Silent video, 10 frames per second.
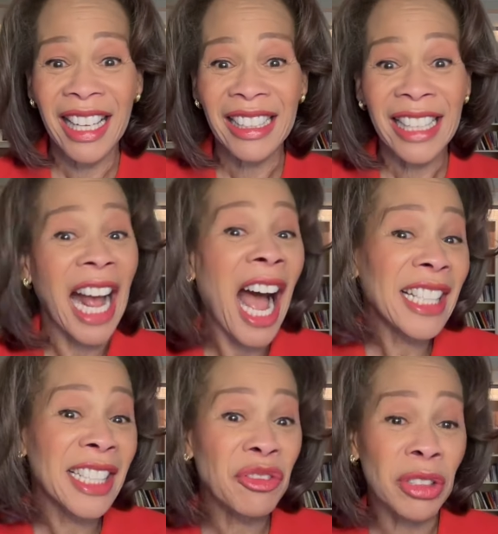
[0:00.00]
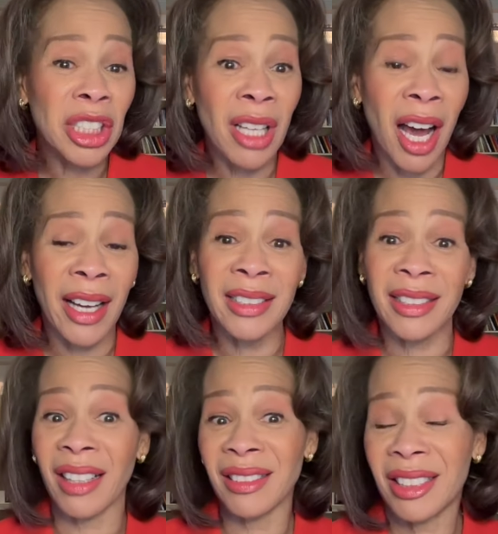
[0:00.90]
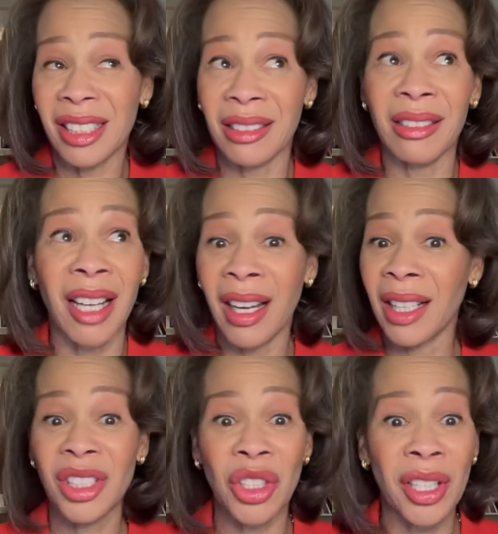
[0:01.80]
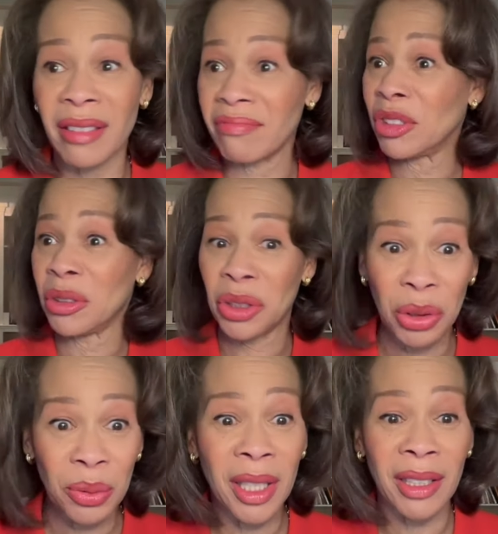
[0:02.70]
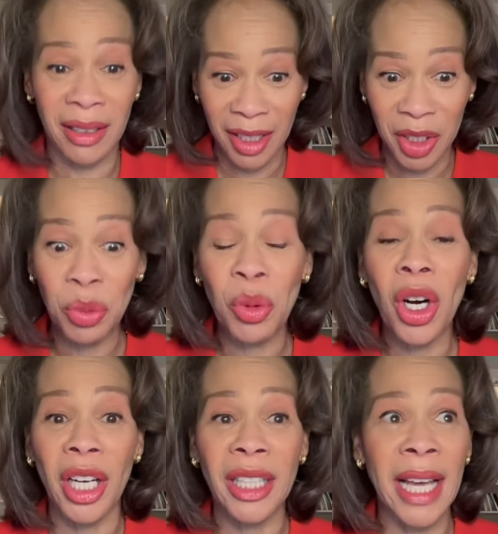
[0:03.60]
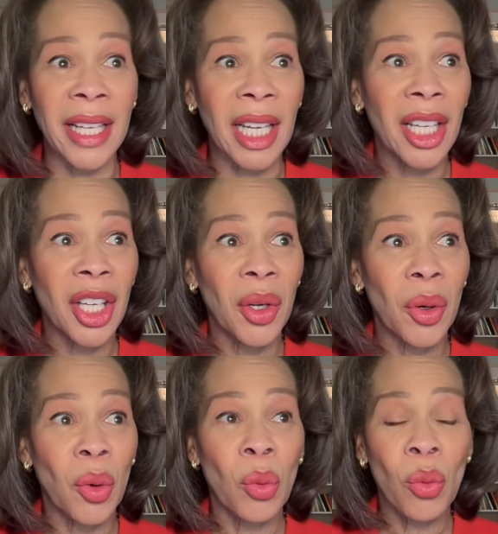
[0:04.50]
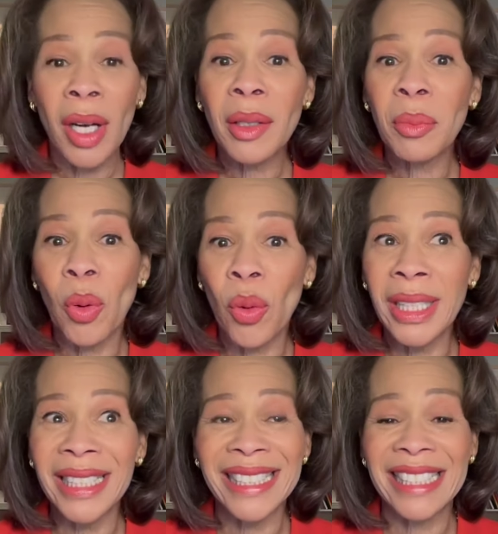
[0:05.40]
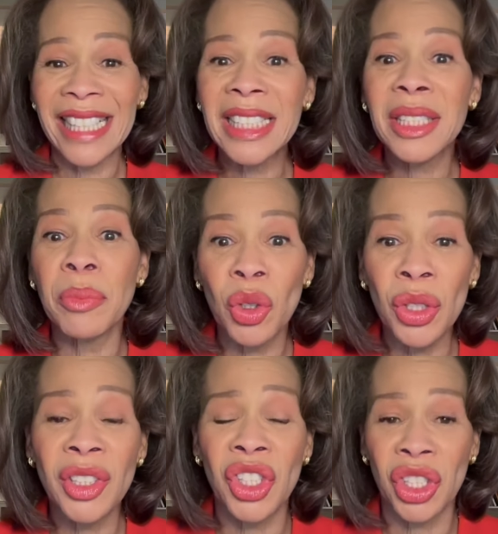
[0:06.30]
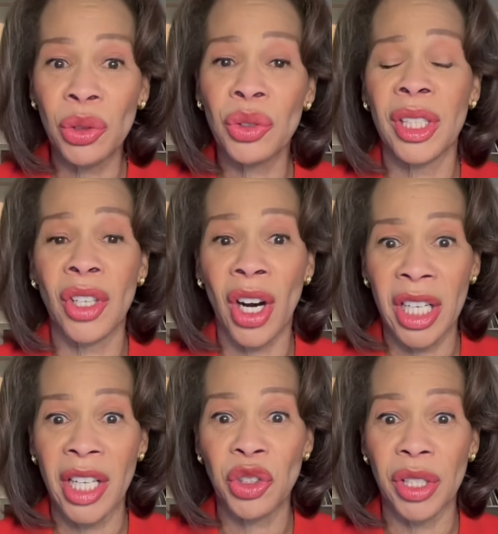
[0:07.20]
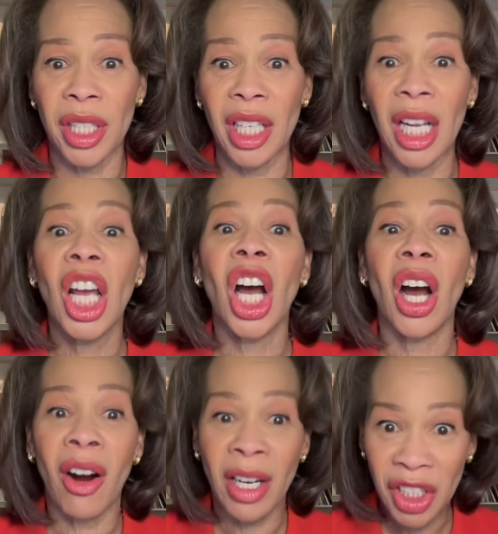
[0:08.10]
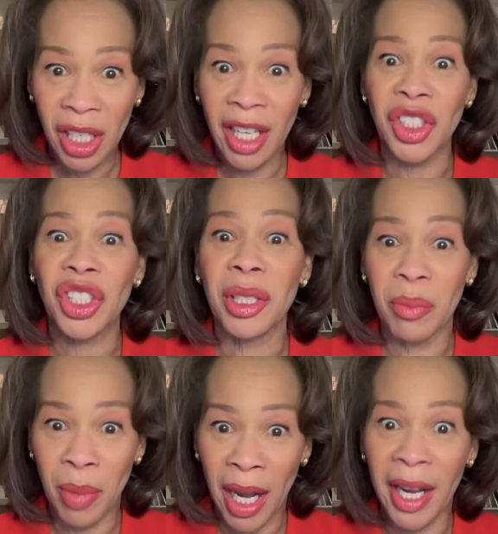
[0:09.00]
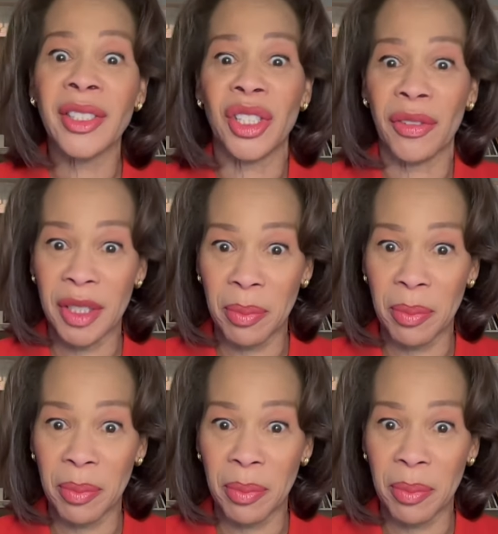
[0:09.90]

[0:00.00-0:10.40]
Like, I didn't realize until I started doing this work that 1.6 million children in our country are touched by a service